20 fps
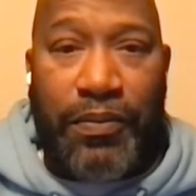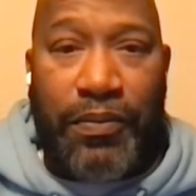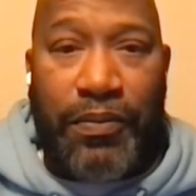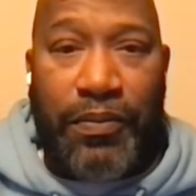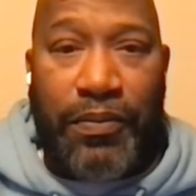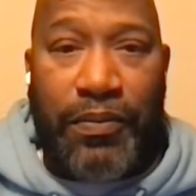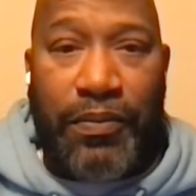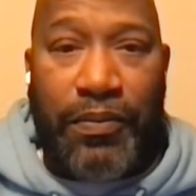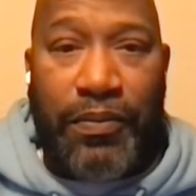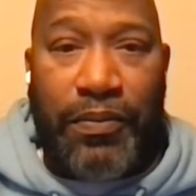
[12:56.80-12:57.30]

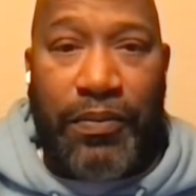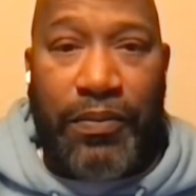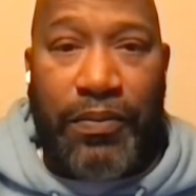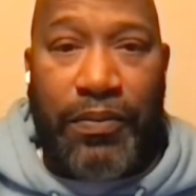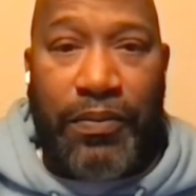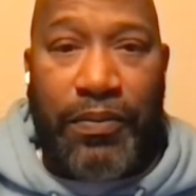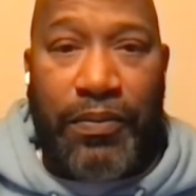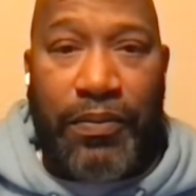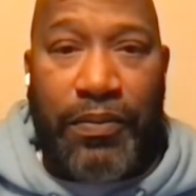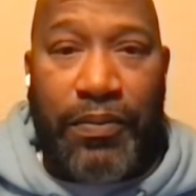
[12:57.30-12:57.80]

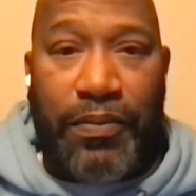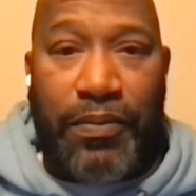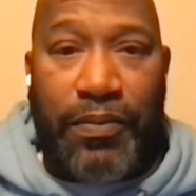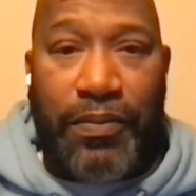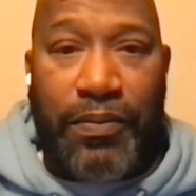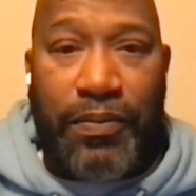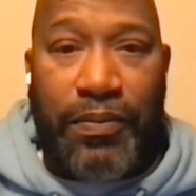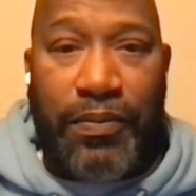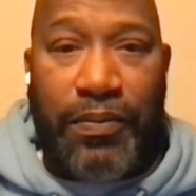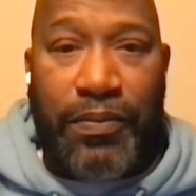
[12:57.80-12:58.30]

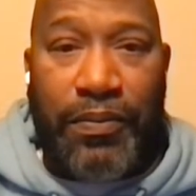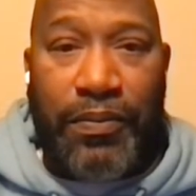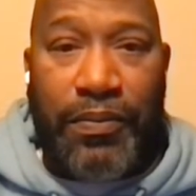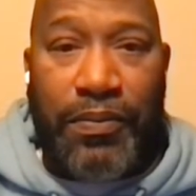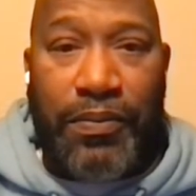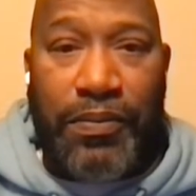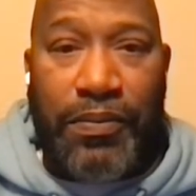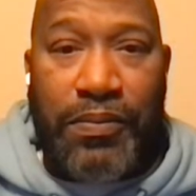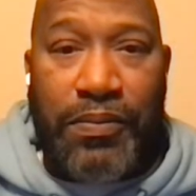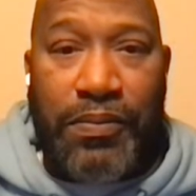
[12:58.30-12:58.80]

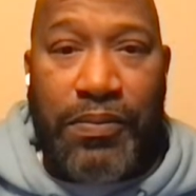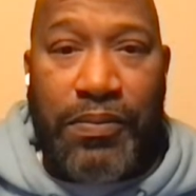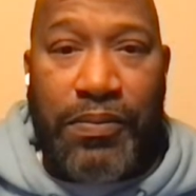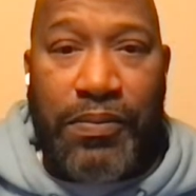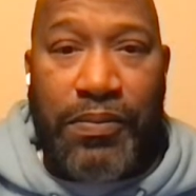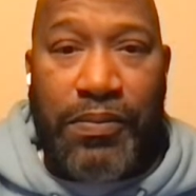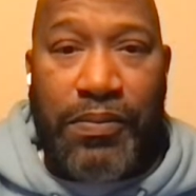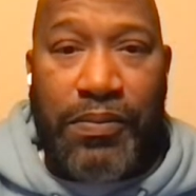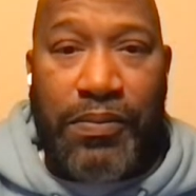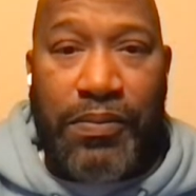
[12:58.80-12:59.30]

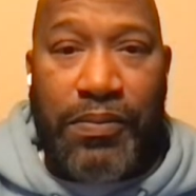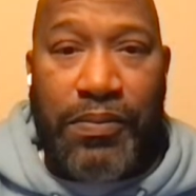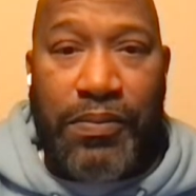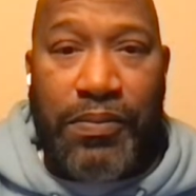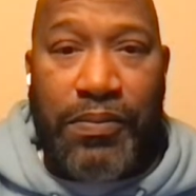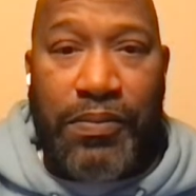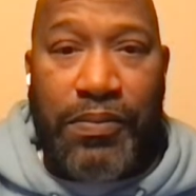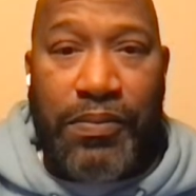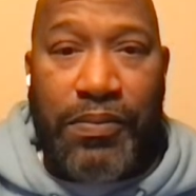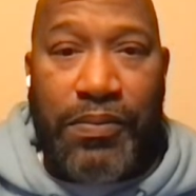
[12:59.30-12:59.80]

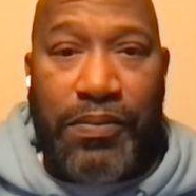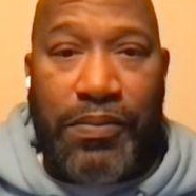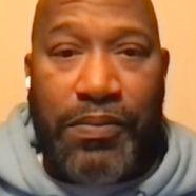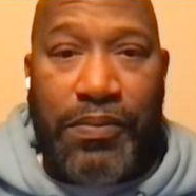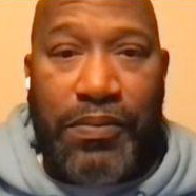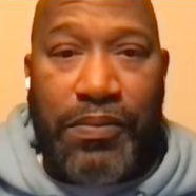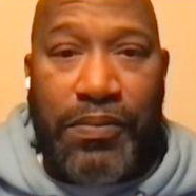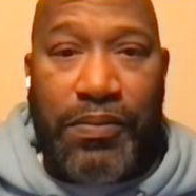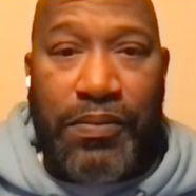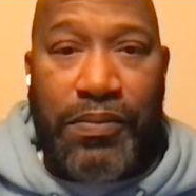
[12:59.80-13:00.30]

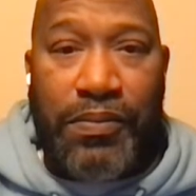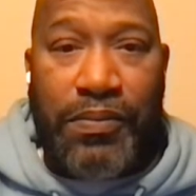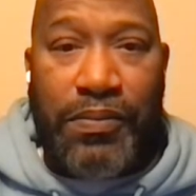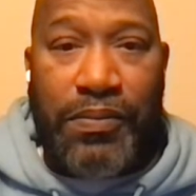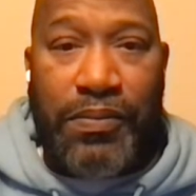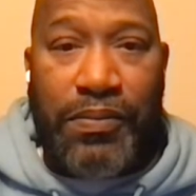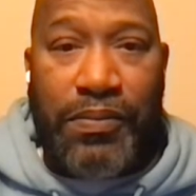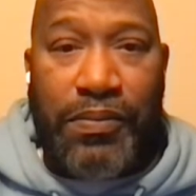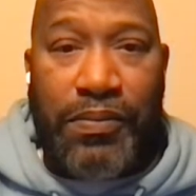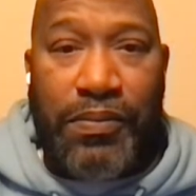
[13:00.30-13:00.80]

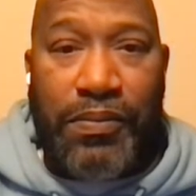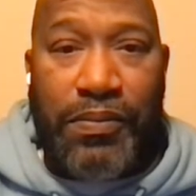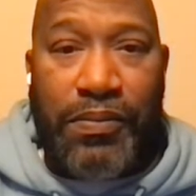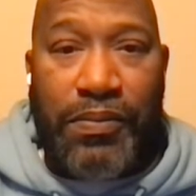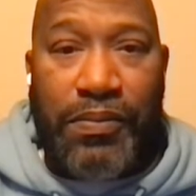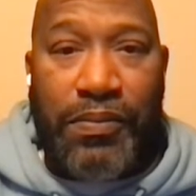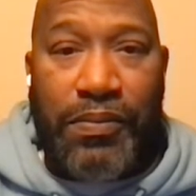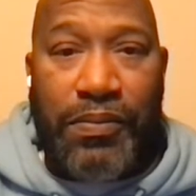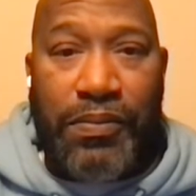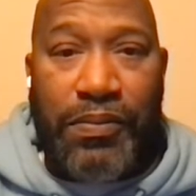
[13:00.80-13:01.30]

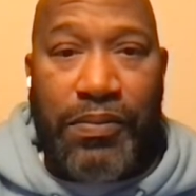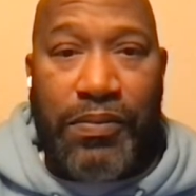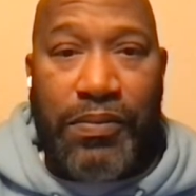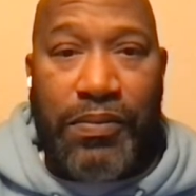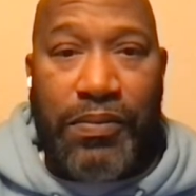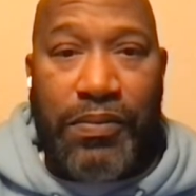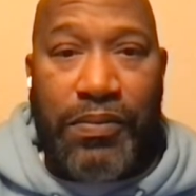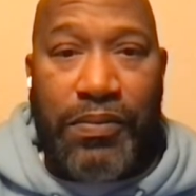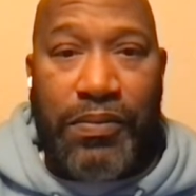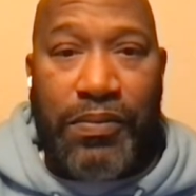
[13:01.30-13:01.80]

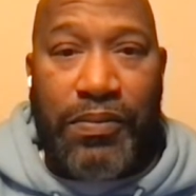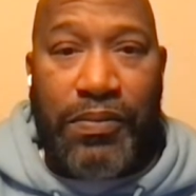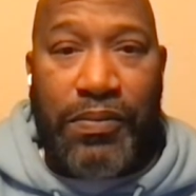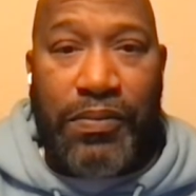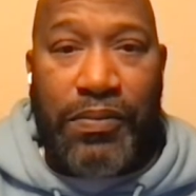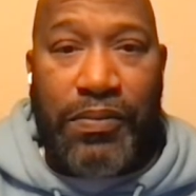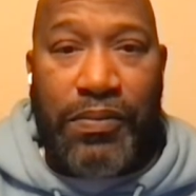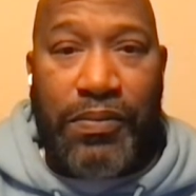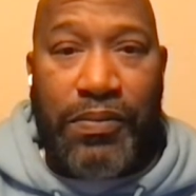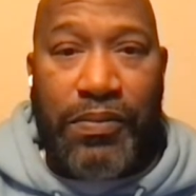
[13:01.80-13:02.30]
No words are spoken by the person on screen.